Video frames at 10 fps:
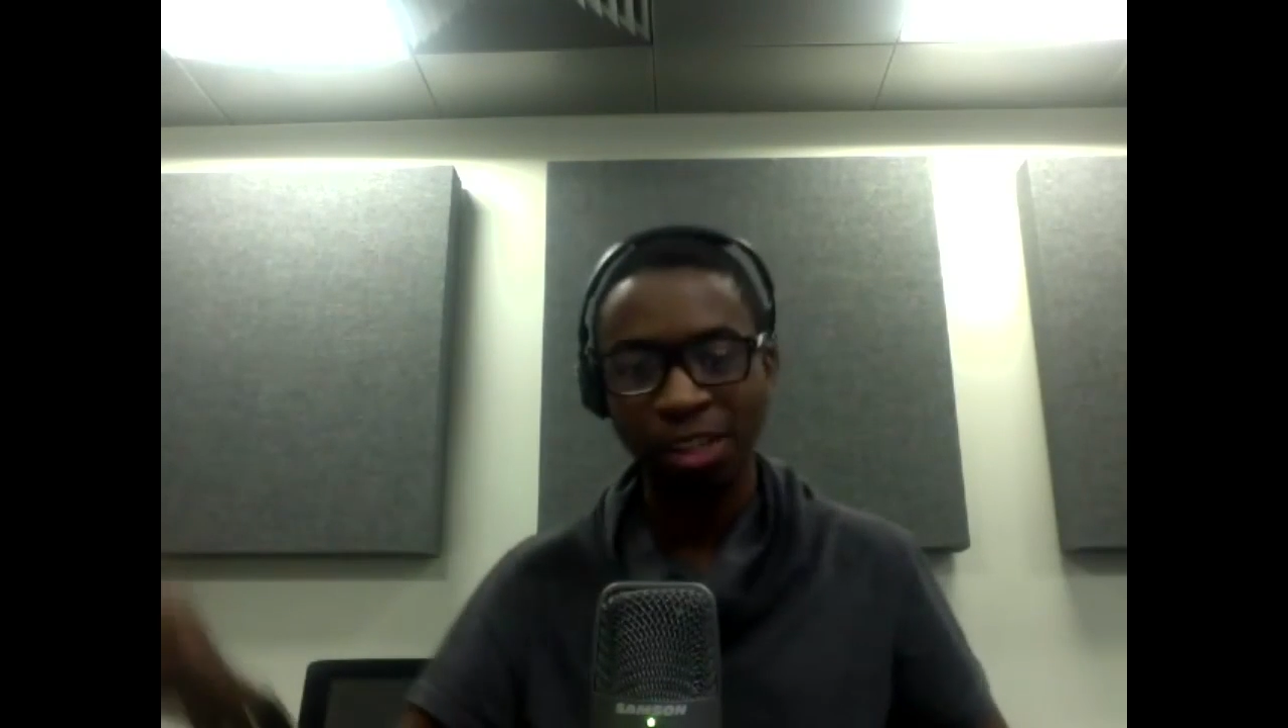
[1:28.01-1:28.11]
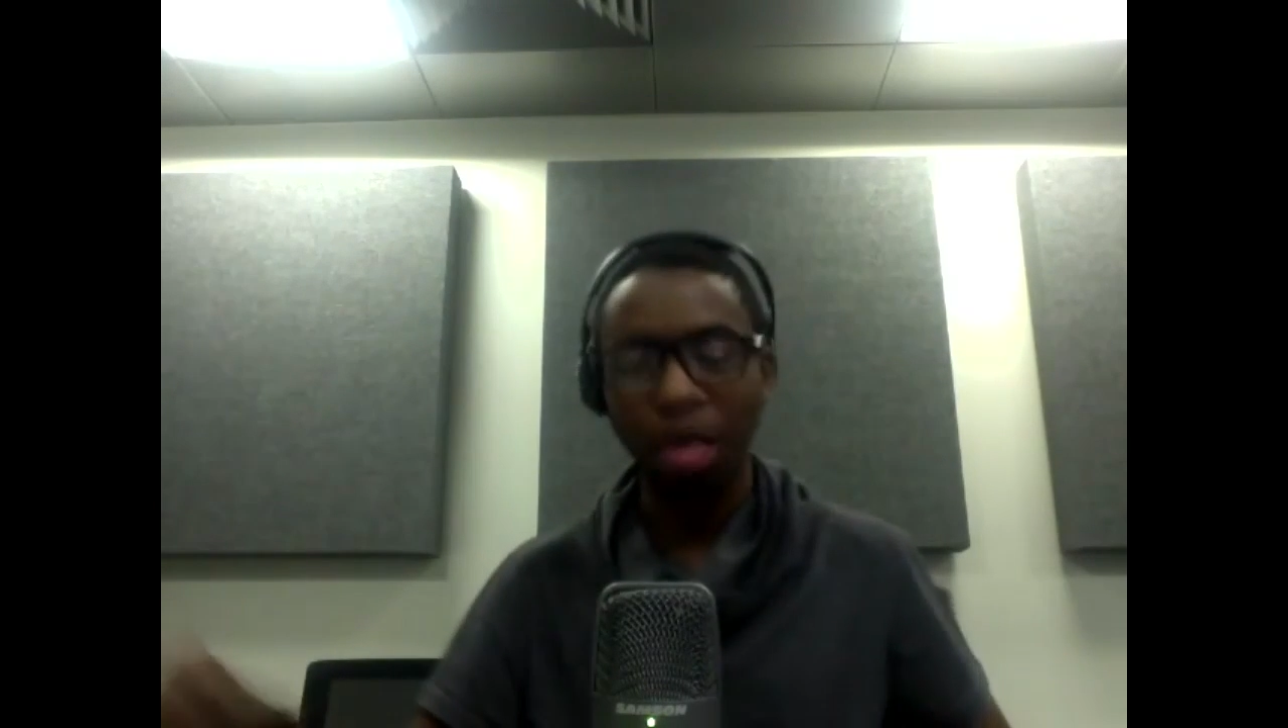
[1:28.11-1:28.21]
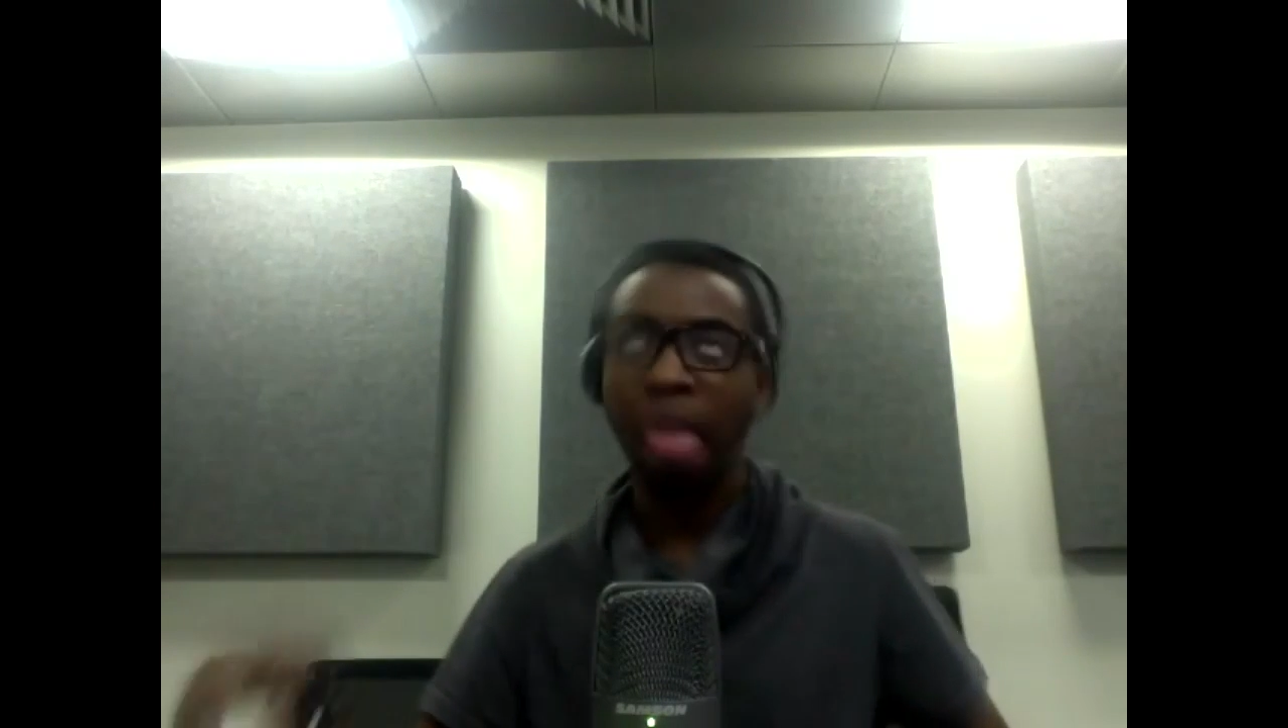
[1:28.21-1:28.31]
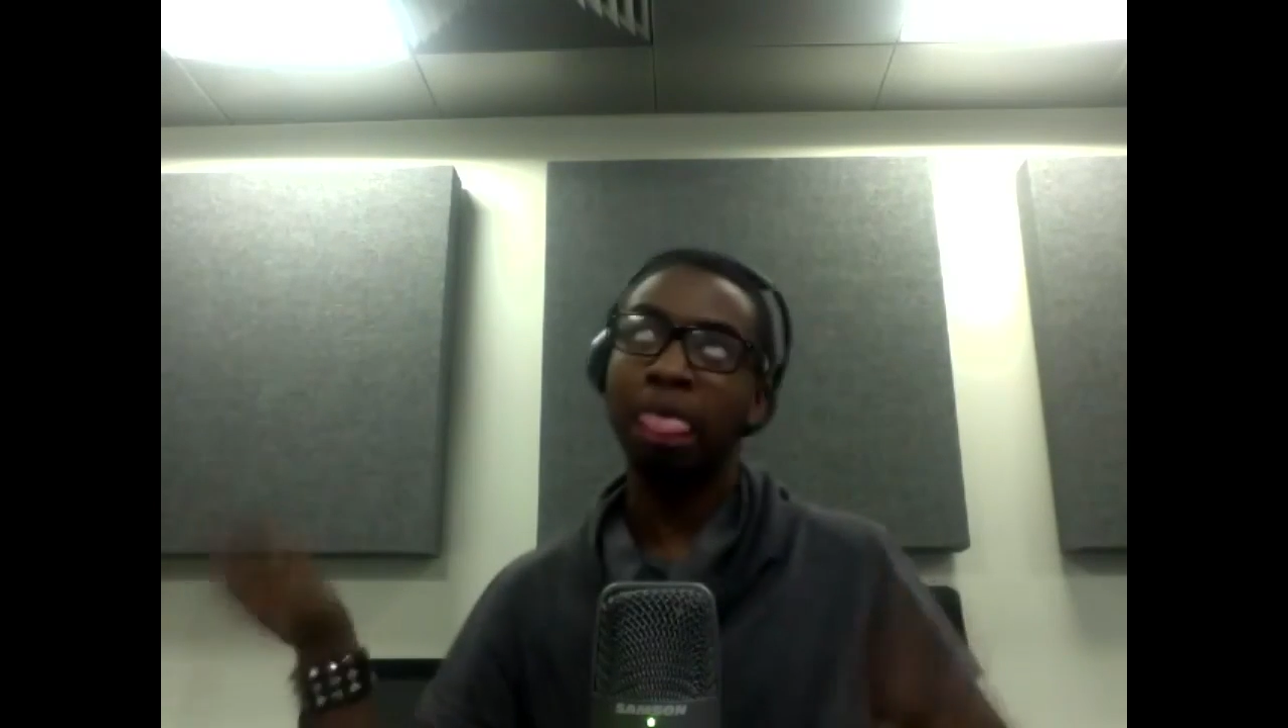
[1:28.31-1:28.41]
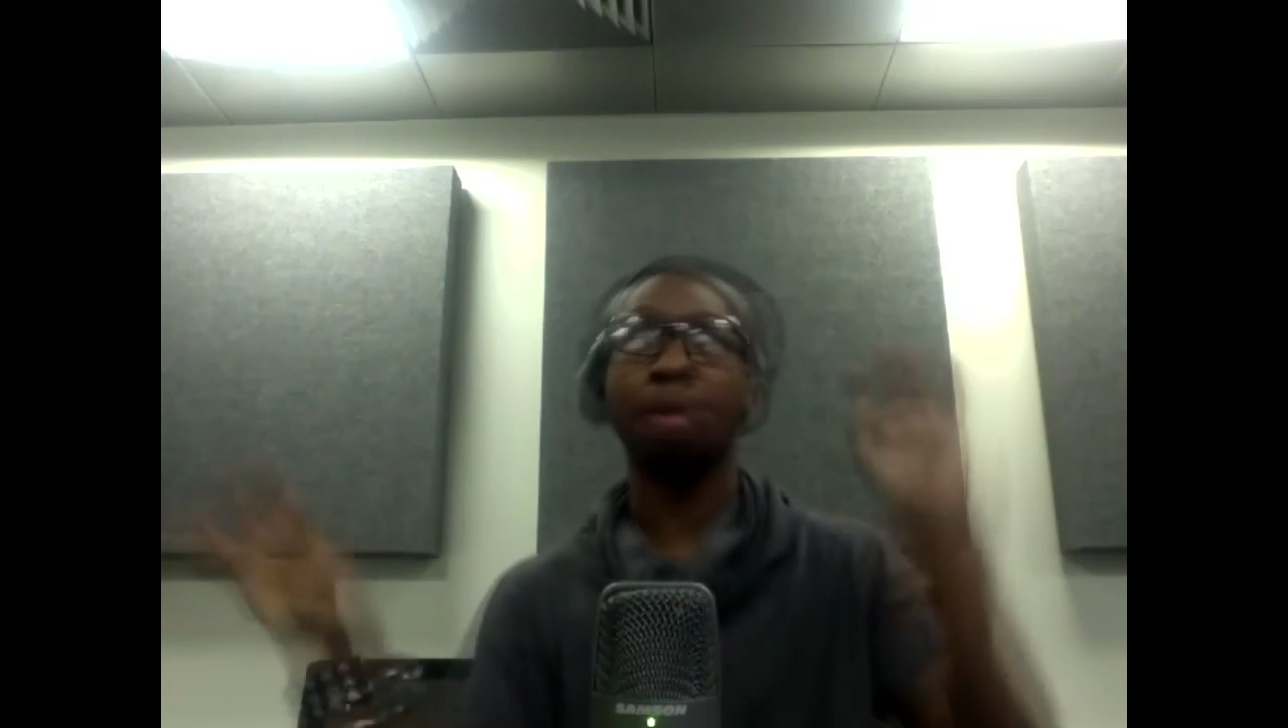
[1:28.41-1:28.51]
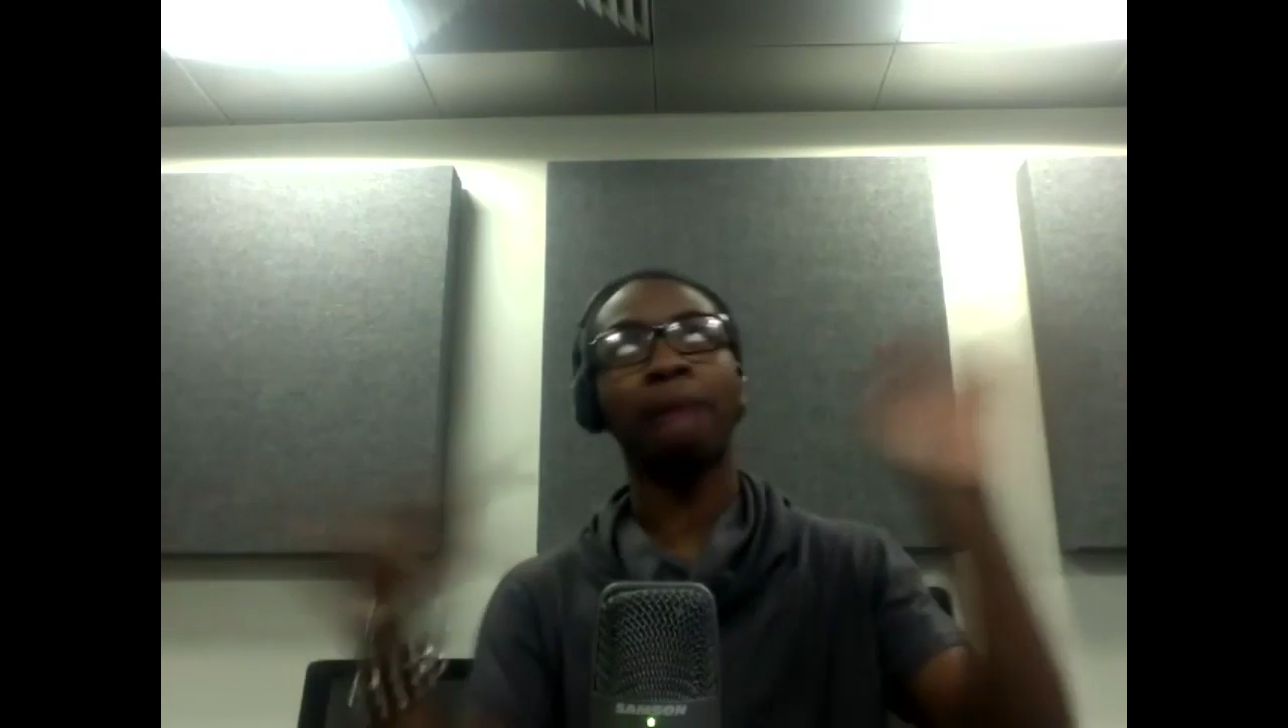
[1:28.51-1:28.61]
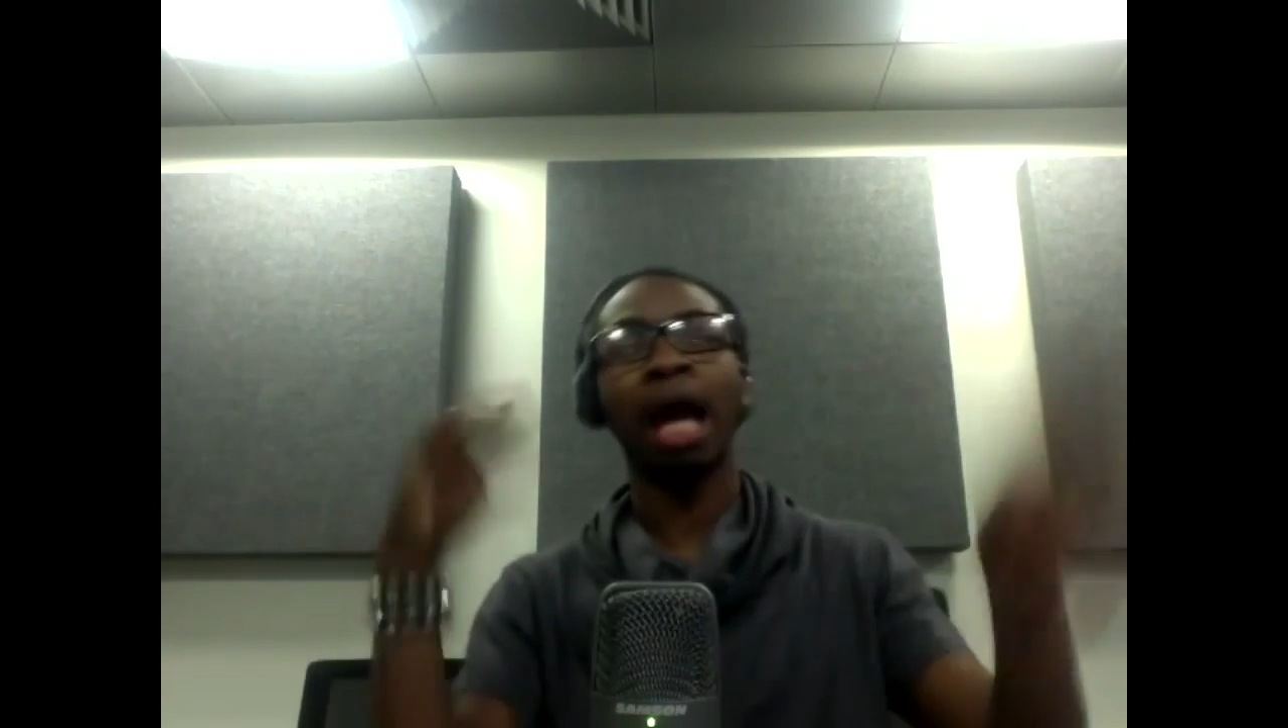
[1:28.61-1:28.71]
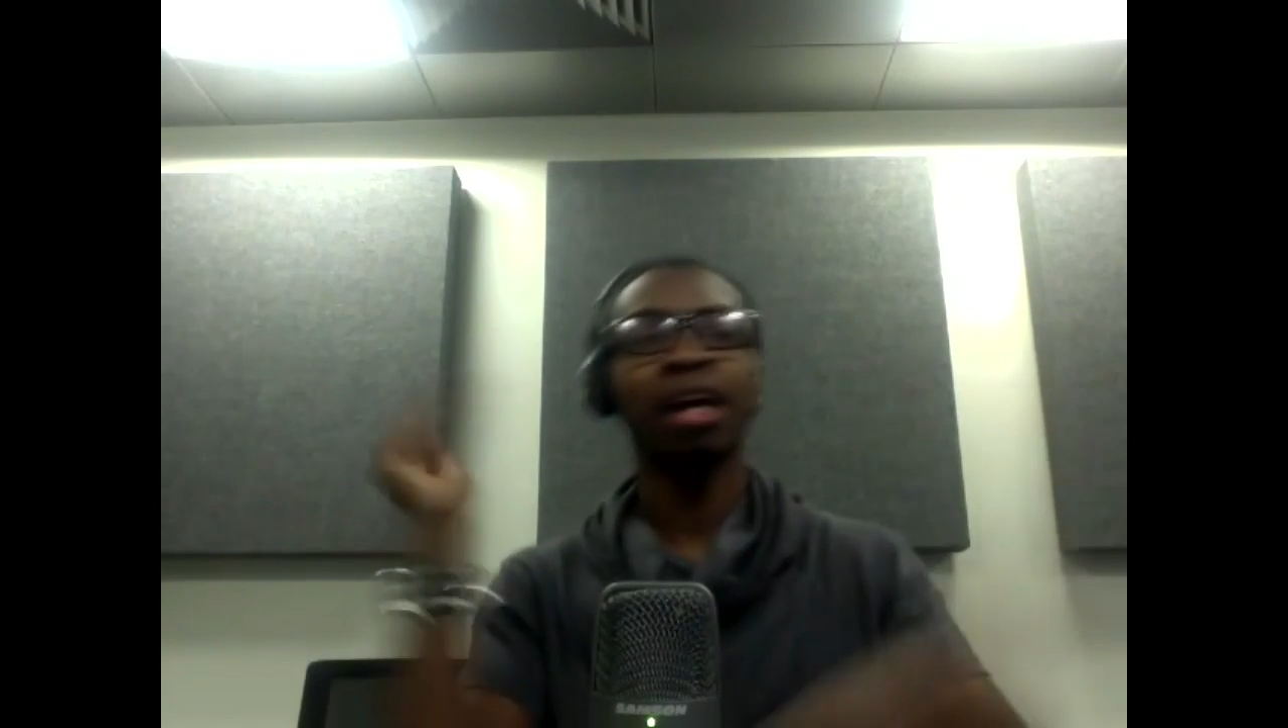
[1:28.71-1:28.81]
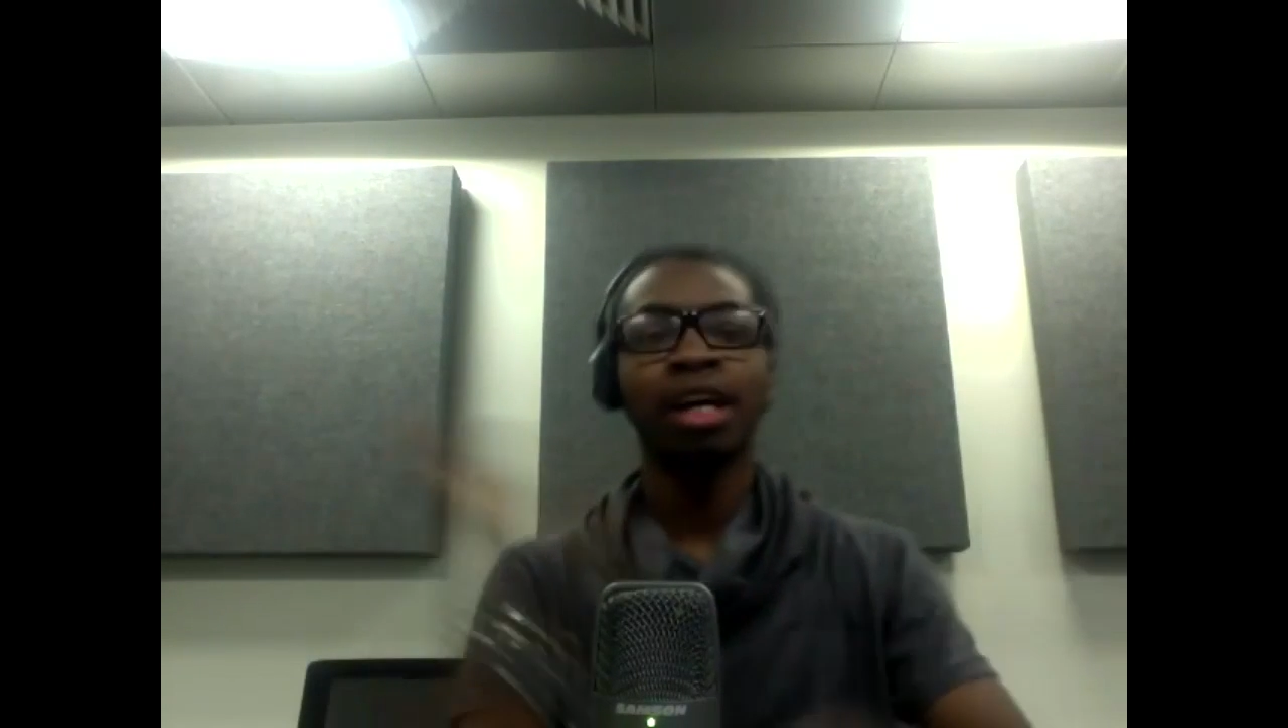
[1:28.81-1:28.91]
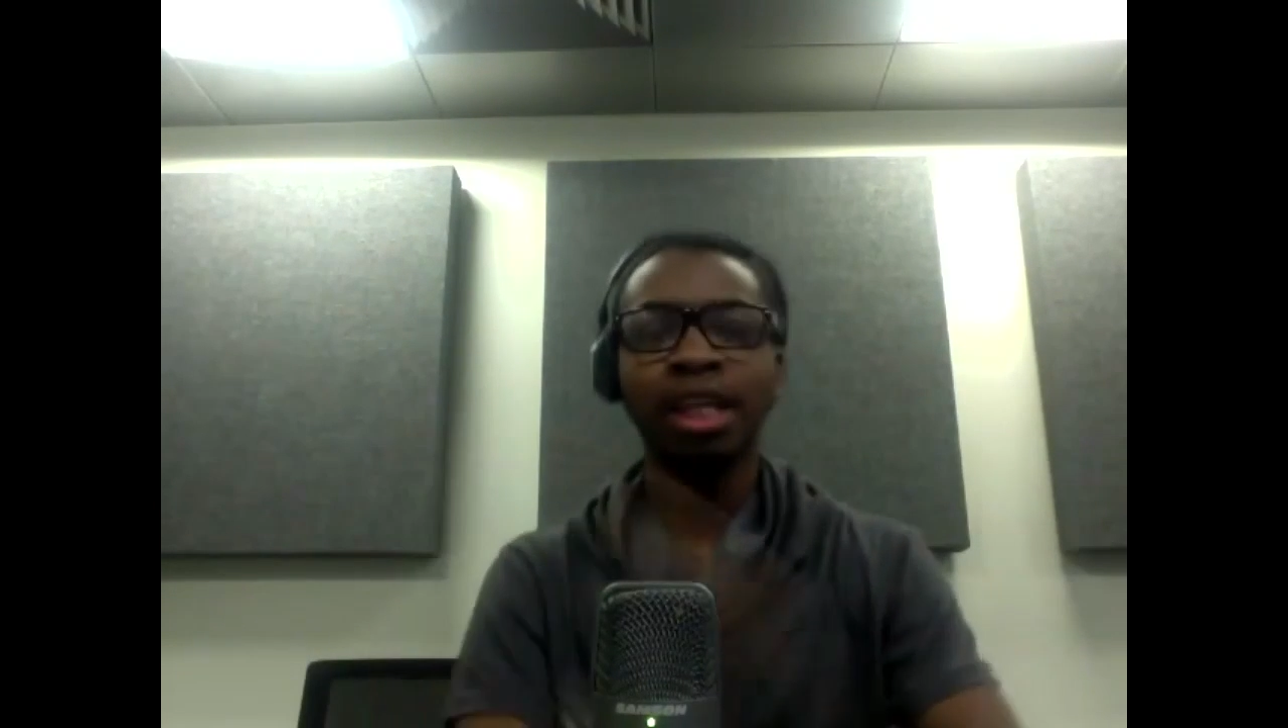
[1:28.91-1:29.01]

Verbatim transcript: Blah, blah, blah.